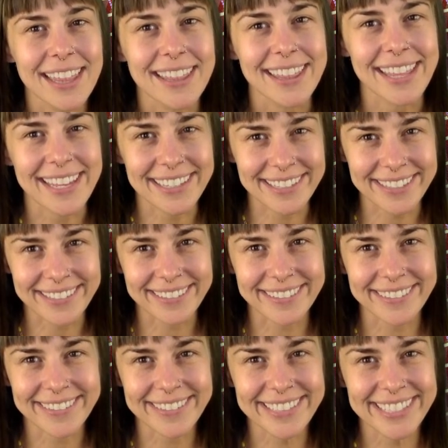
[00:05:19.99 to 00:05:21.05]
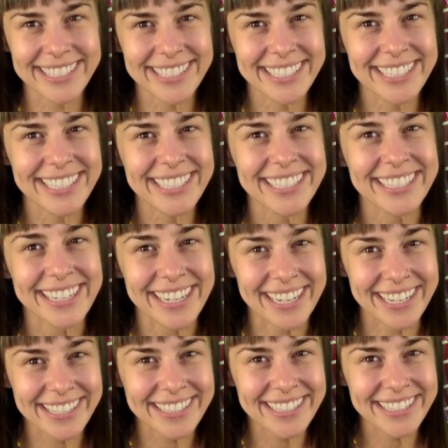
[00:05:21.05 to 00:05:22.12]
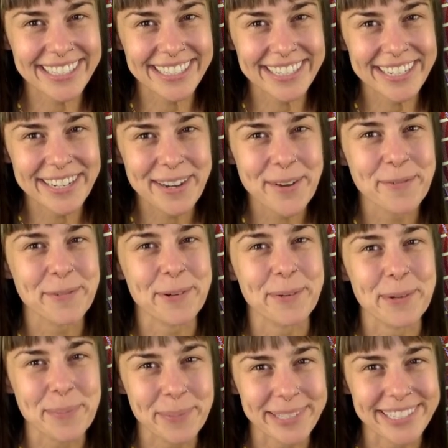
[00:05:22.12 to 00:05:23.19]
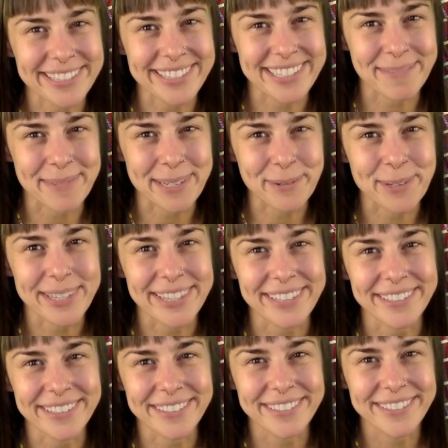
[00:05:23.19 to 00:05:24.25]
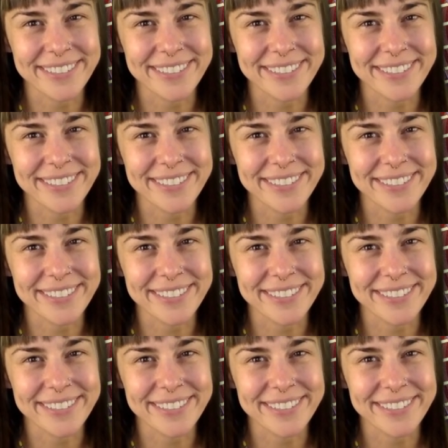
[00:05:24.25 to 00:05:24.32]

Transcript: Thank you, God, for replacing me with you.